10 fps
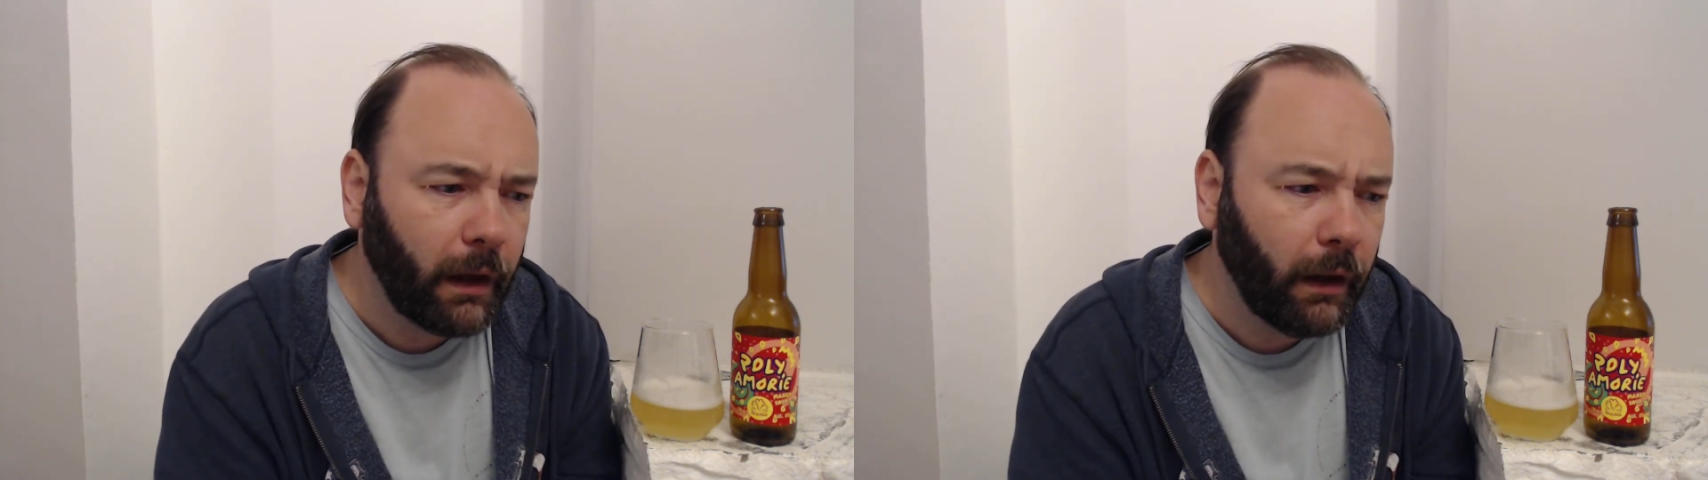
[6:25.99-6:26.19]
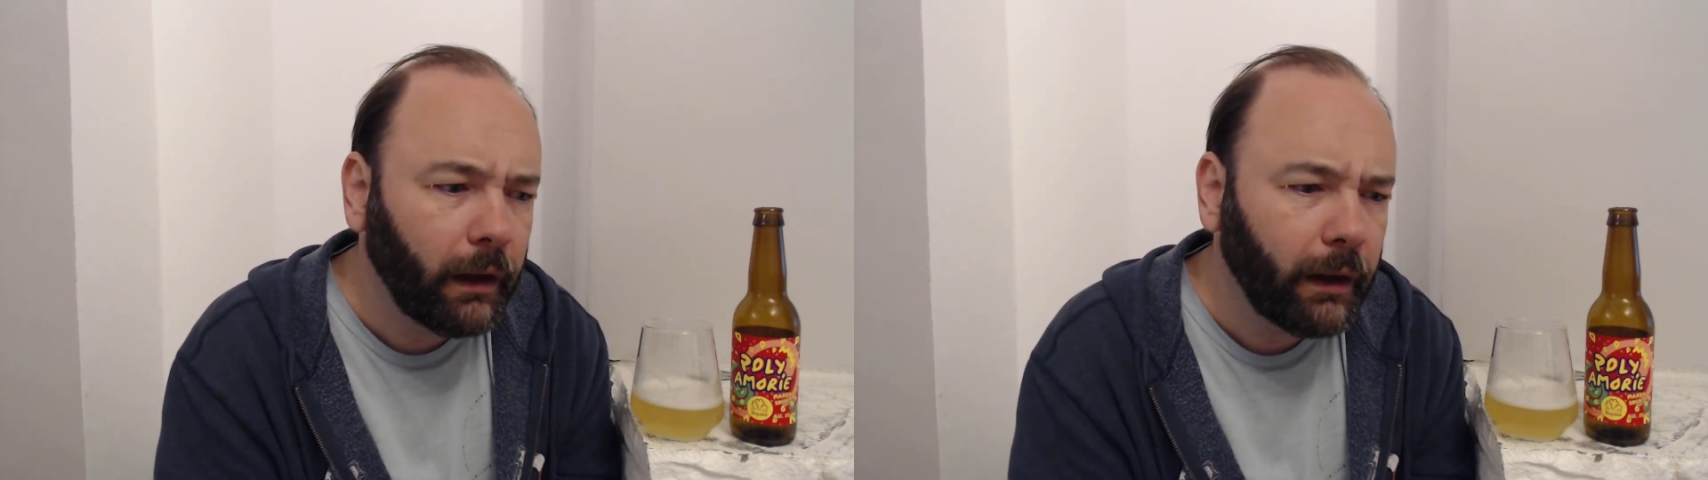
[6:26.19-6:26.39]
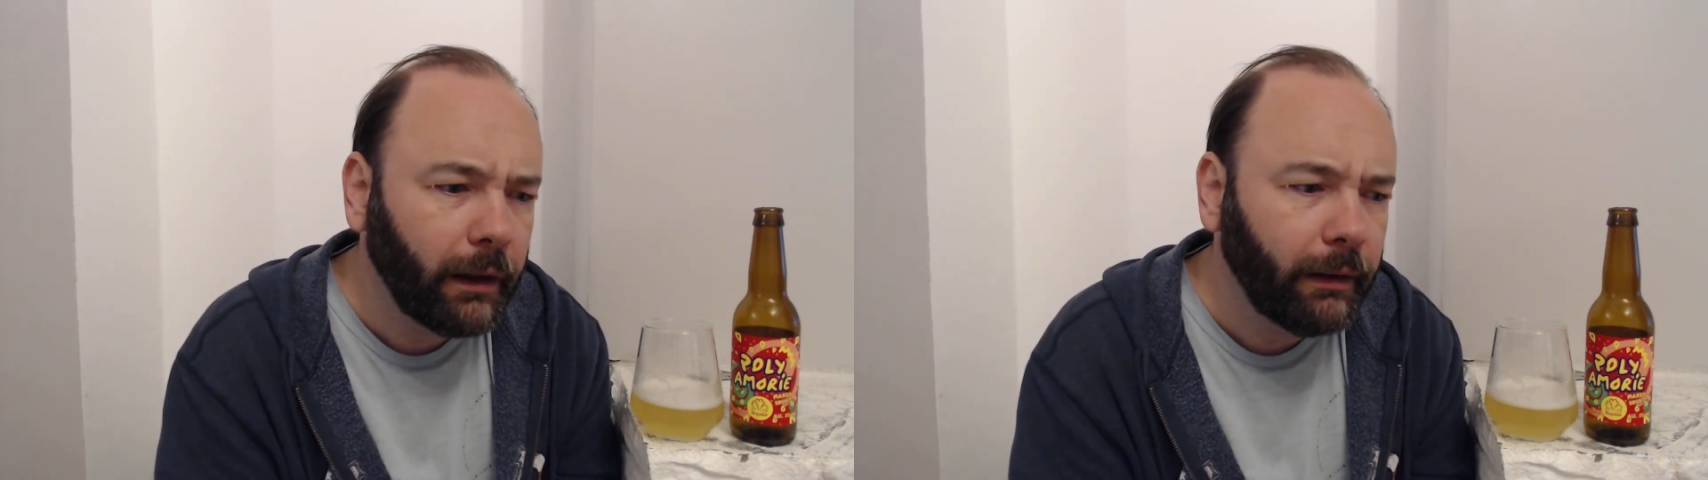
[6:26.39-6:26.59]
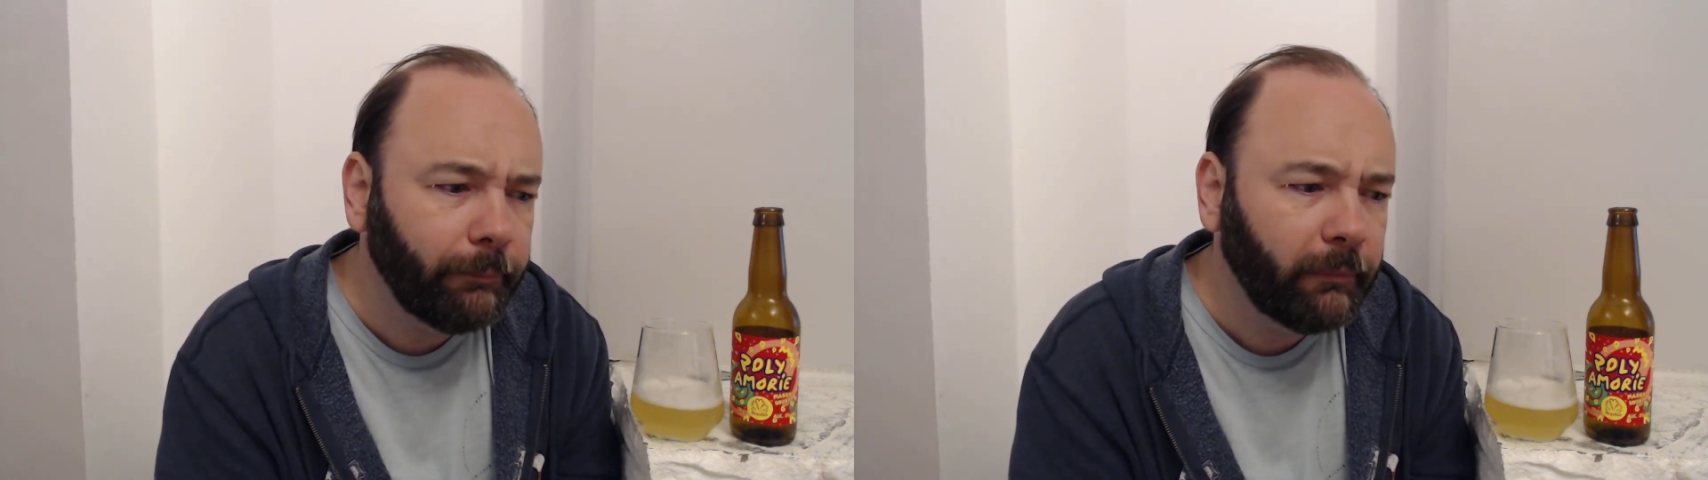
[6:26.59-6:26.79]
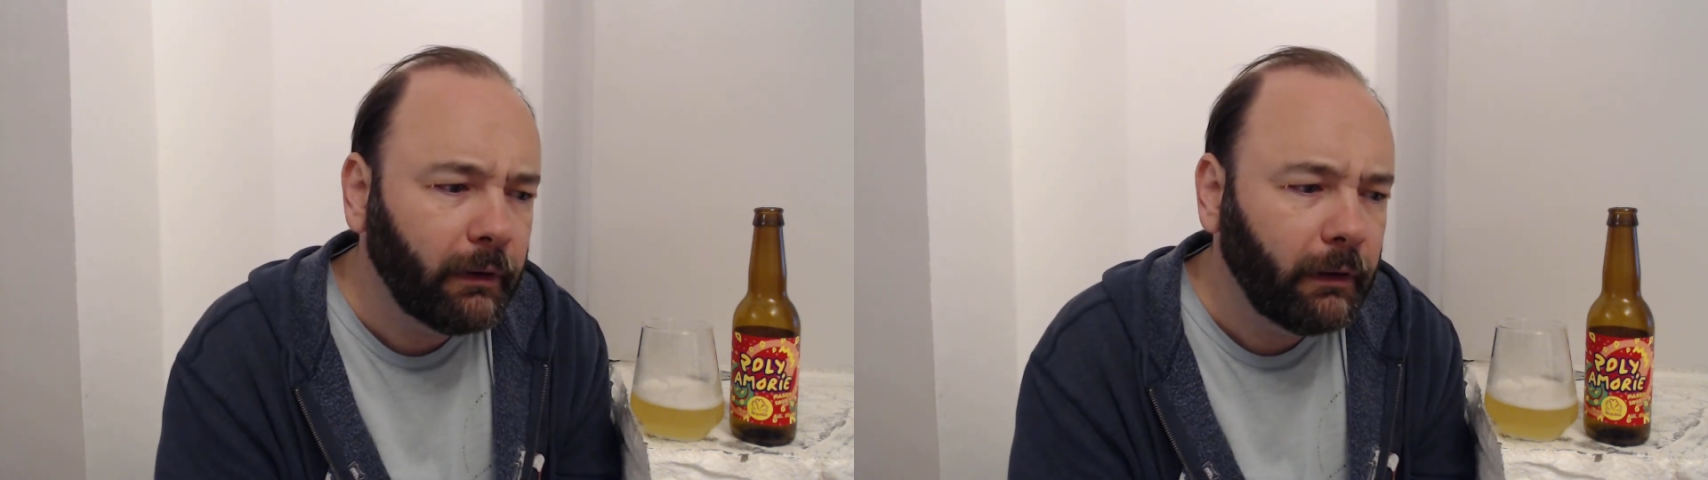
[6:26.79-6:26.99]

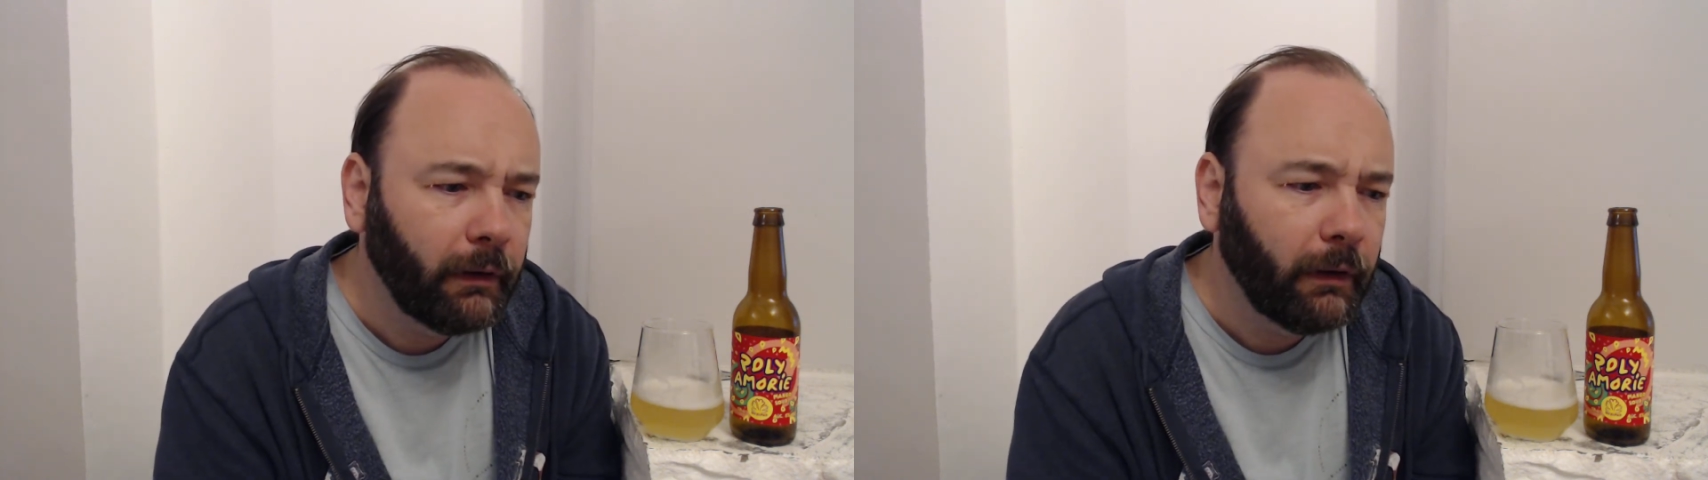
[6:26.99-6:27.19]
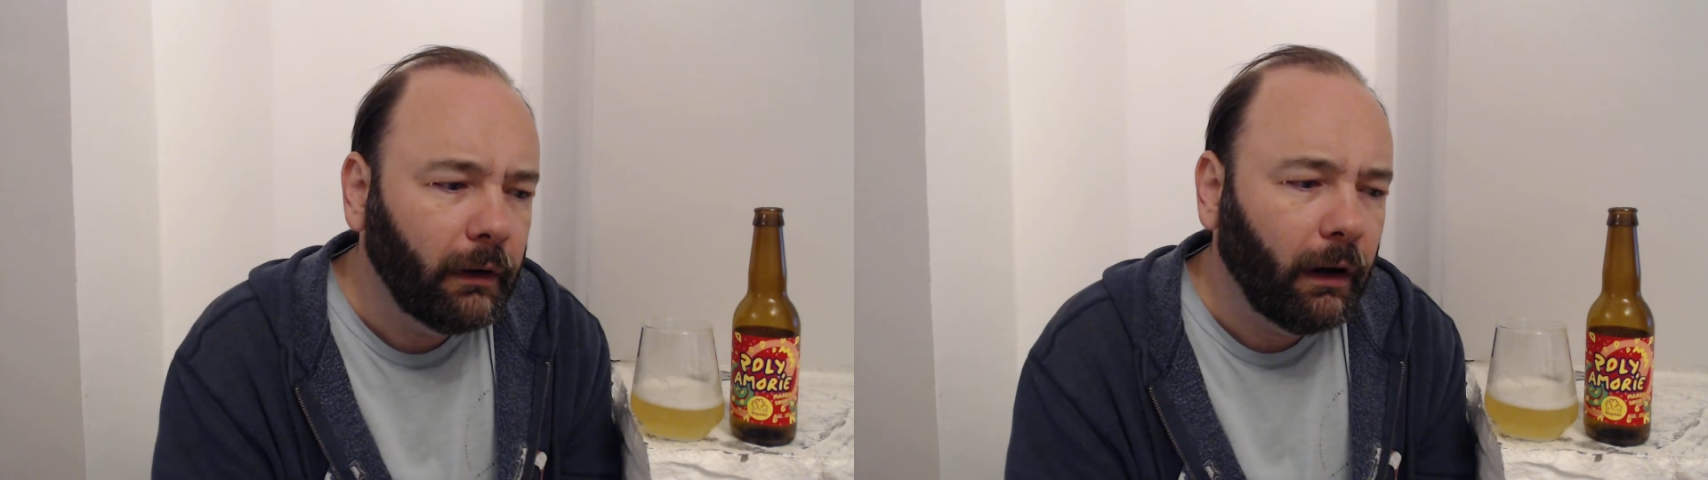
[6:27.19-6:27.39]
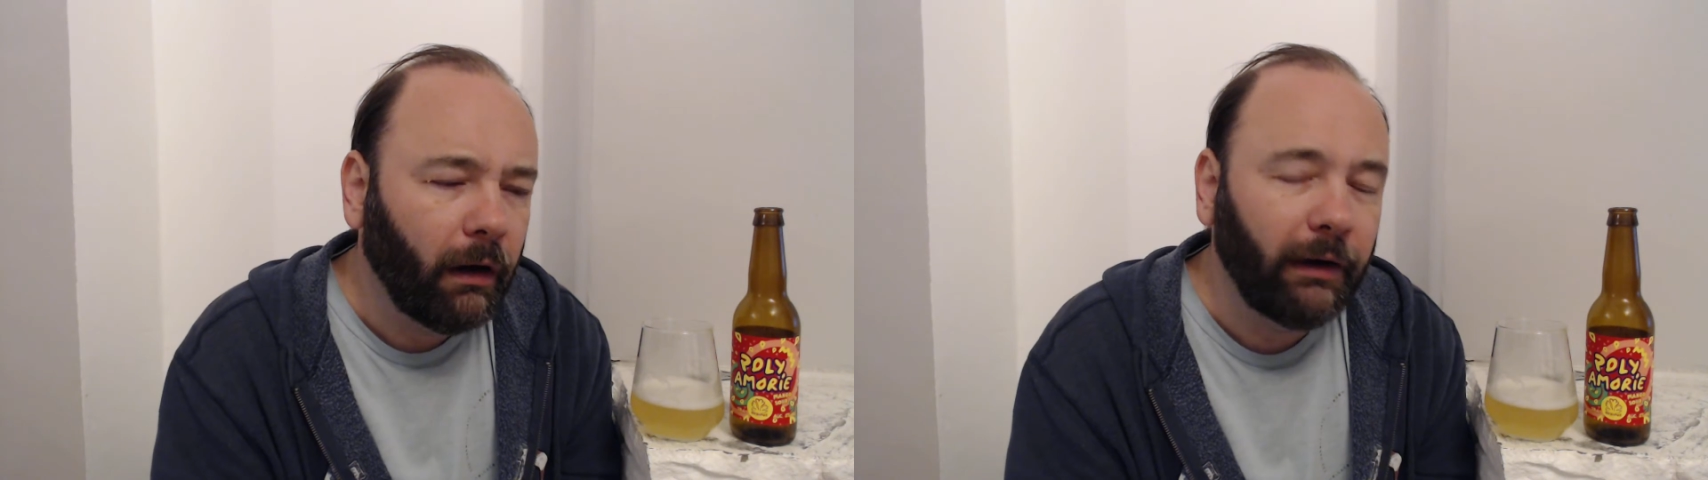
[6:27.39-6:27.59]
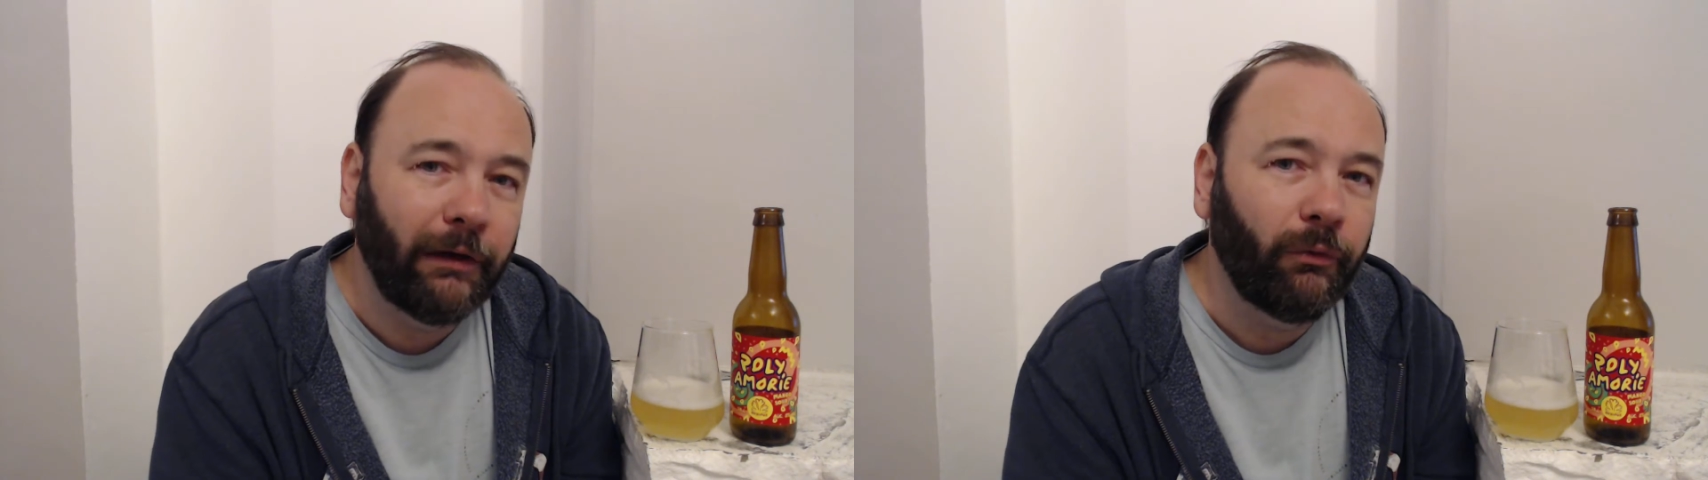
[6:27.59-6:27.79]
um, I